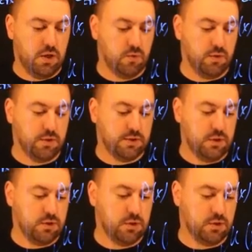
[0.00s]
equals
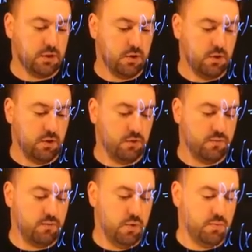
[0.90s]
integral of
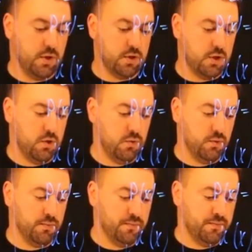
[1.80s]
mu by q
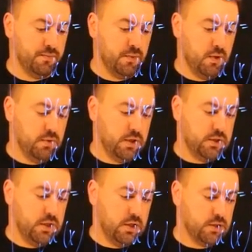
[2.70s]
by
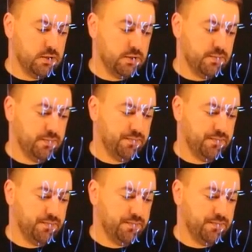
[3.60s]
dx.